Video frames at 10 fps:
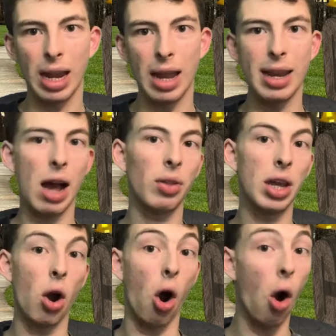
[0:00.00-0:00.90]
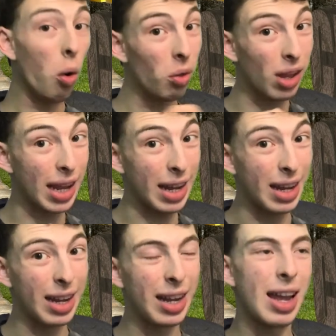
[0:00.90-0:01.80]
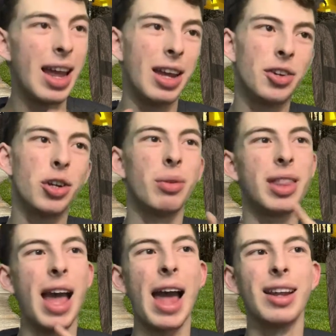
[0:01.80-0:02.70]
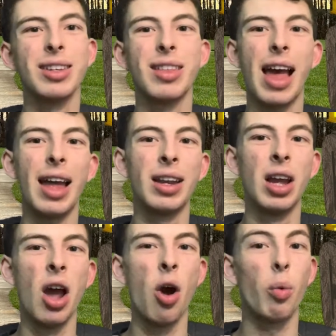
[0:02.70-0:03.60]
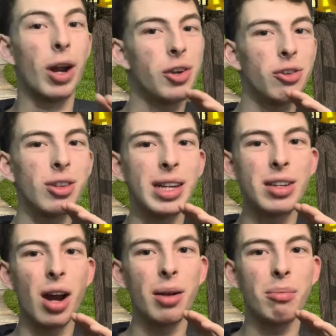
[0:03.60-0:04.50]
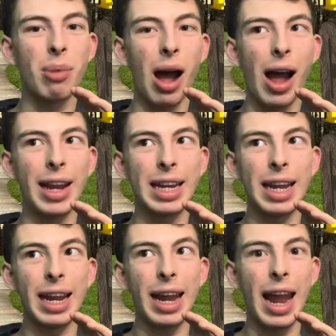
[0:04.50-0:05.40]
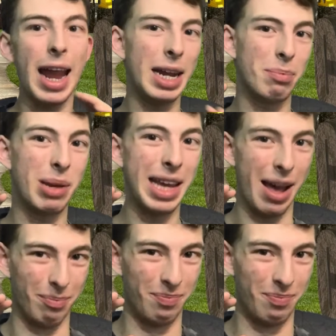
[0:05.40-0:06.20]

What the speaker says: Now, the only issue with that is that we're usually done by 8 p.m.